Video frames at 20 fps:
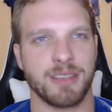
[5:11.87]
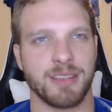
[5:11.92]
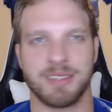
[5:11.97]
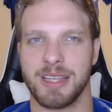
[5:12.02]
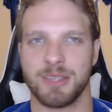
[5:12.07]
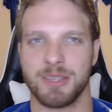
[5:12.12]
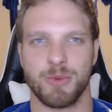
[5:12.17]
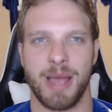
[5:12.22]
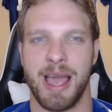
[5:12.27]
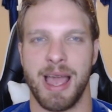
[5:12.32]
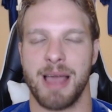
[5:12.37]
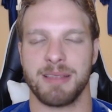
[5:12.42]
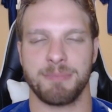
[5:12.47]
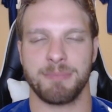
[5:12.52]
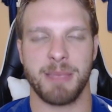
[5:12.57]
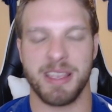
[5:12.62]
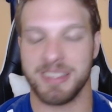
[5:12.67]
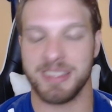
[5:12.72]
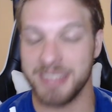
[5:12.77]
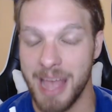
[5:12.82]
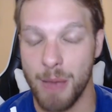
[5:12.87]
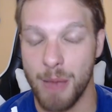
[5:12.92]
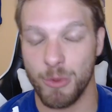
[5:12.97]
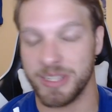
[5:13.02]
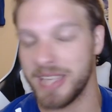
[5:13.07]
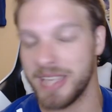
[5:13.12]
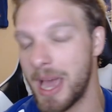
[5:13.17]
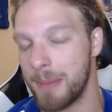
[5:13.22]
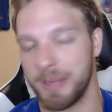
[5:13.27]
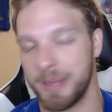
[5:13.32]
Is that
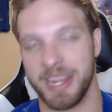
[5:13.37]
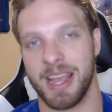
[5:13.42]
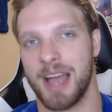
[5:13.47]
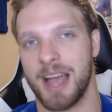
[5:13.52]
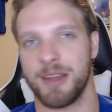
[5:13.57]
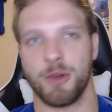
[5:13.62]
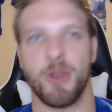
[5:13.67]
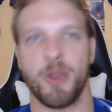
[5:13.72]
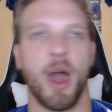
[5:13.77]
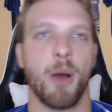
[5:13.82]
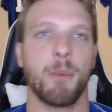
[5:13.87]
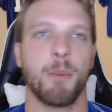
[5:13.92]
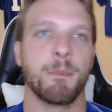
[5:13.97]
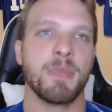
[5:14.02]
what's happening? I don't know.